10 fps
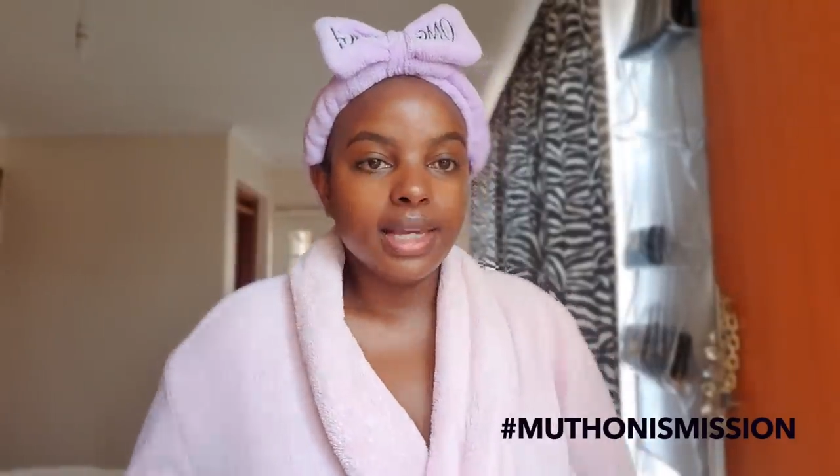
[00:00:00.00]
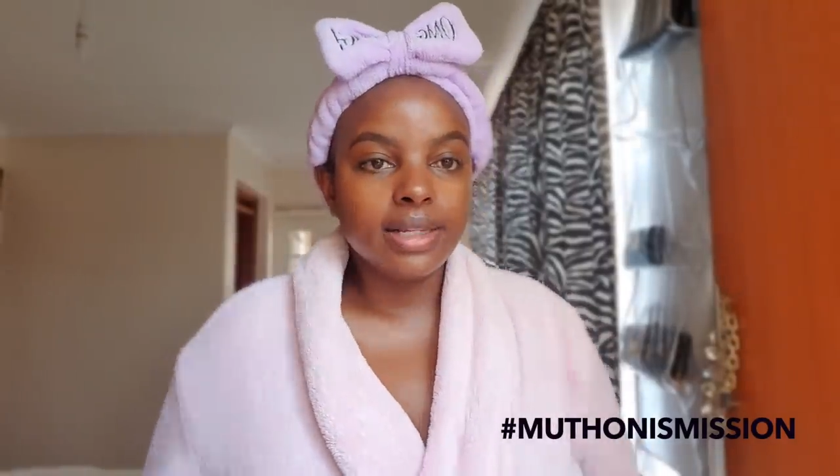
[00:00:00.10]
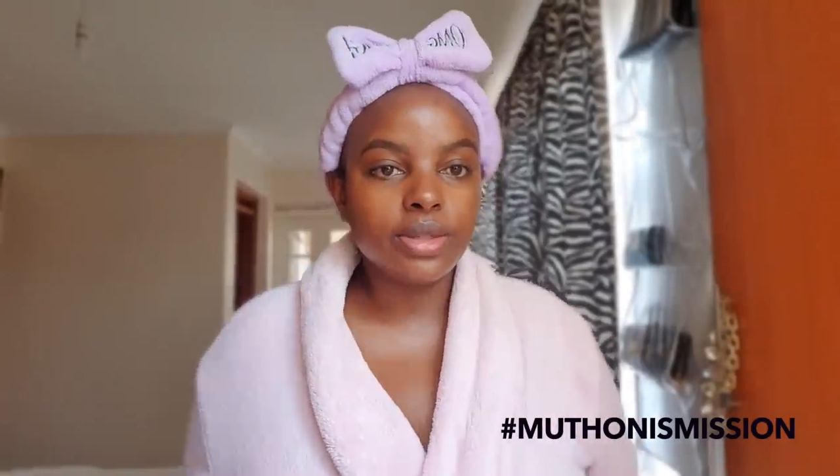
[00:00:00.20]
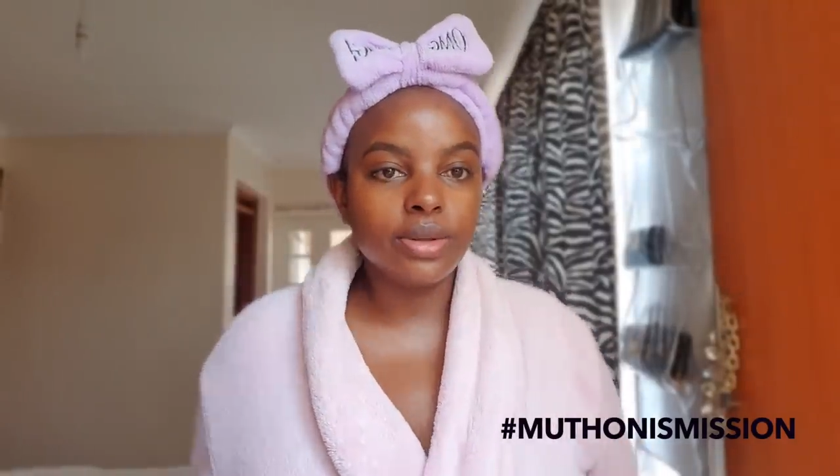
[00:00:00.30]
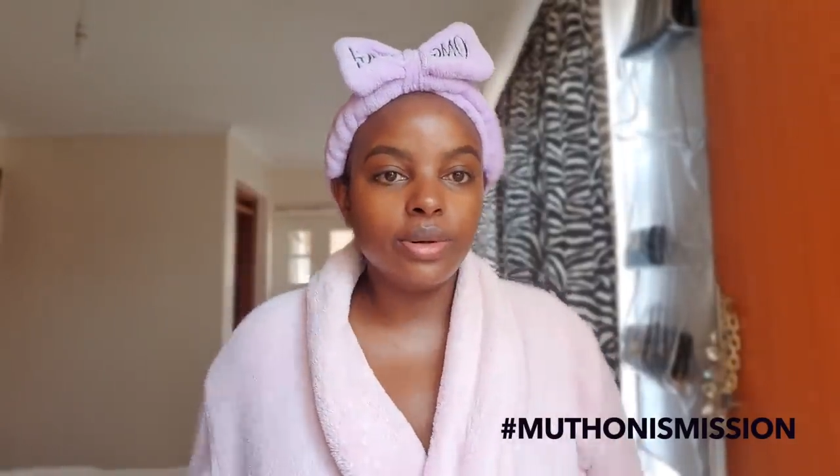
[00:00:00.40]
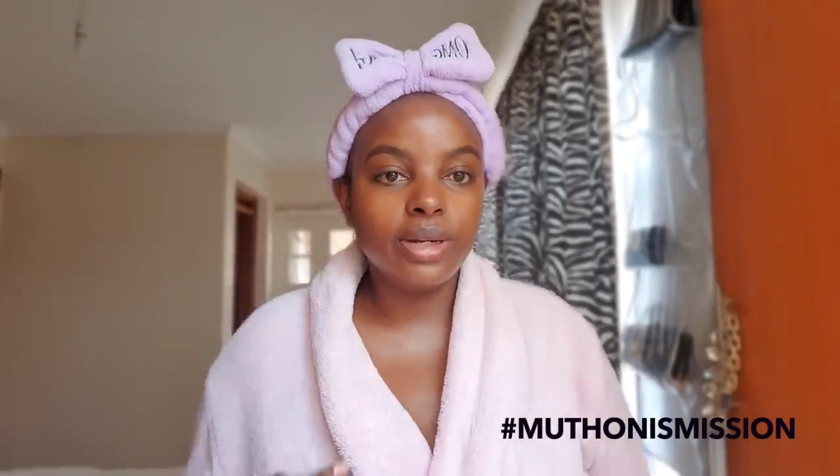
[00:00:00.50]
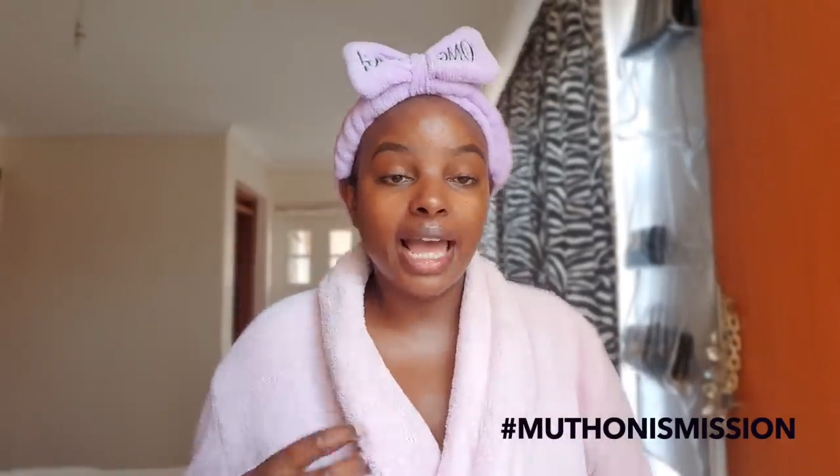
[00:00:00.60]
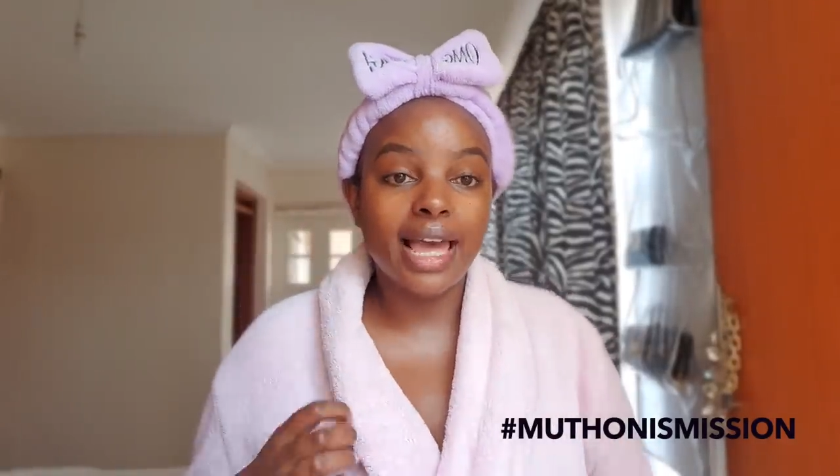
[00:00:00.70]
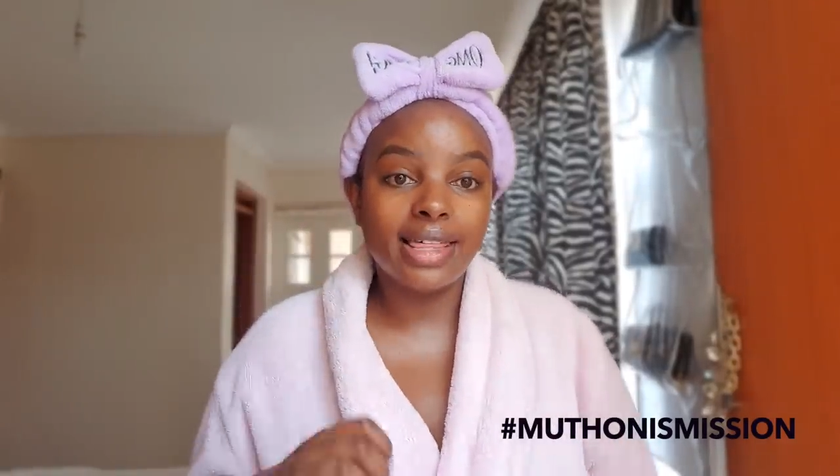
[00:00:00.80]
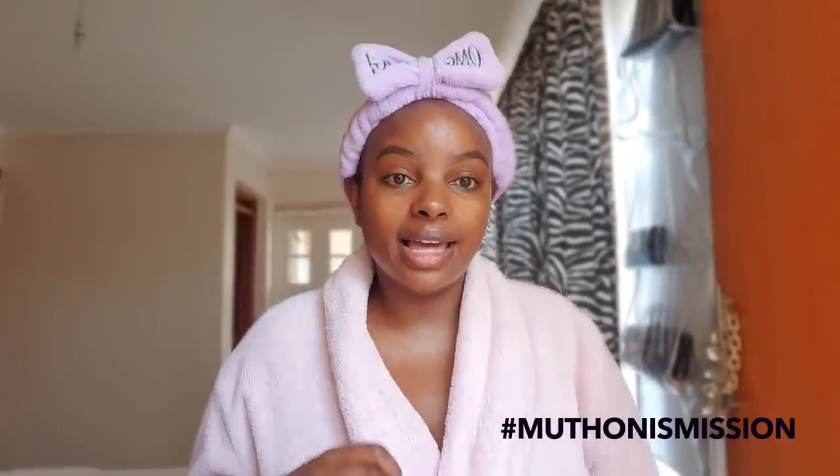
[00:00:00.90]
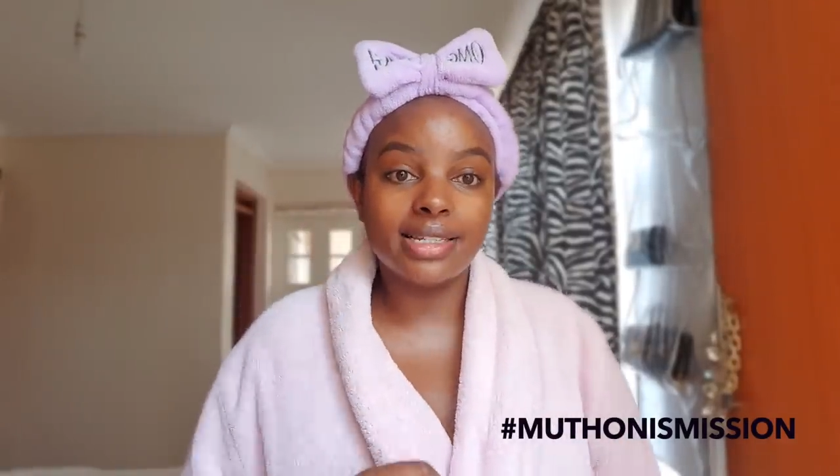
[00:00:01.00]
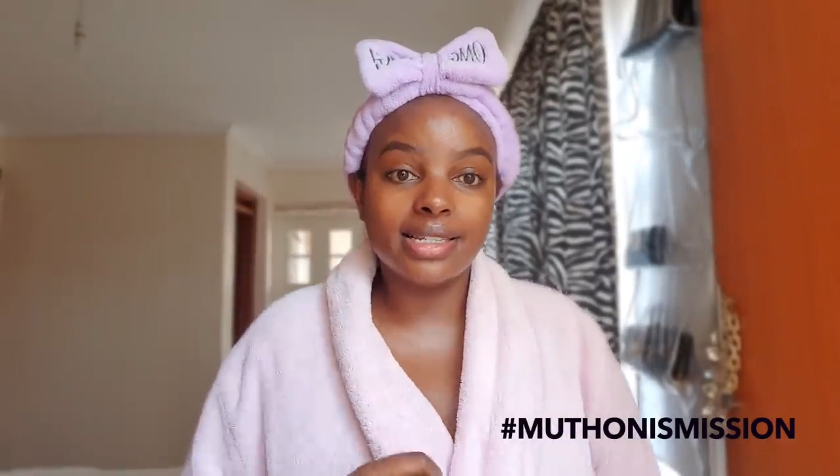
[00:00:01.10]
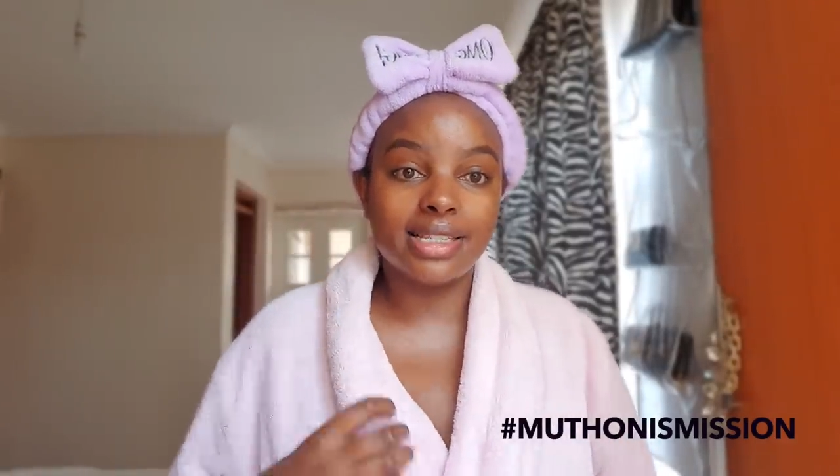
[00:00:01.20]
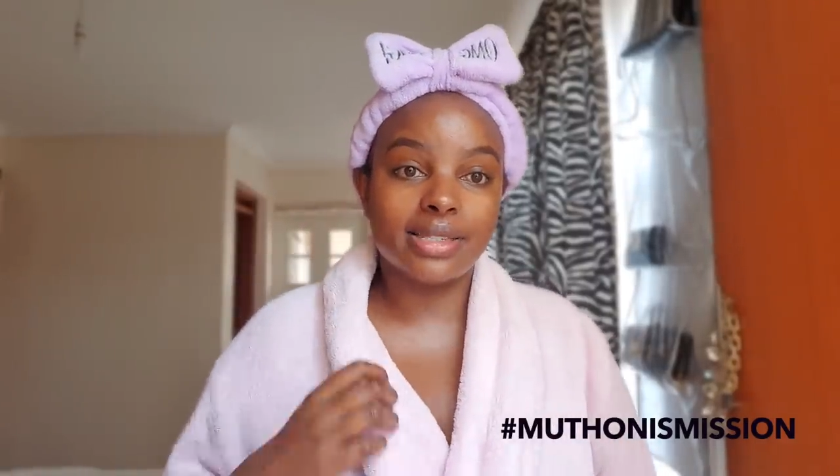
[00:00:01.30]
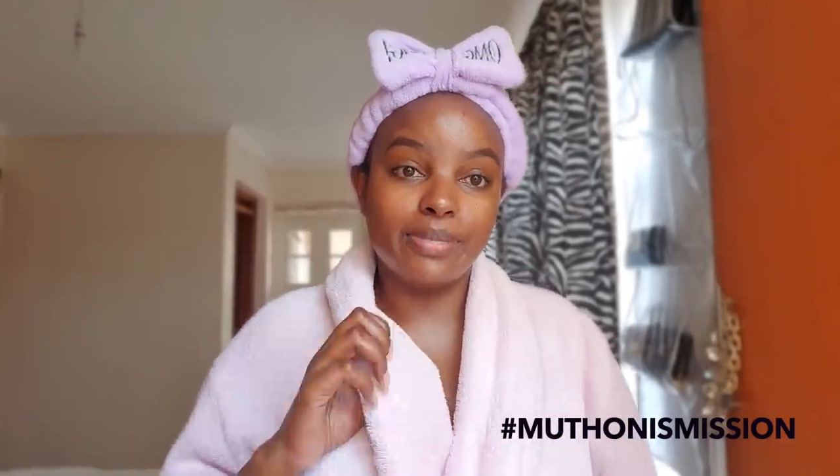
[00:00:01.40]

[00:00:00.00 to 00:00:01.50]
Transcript: so yeah that is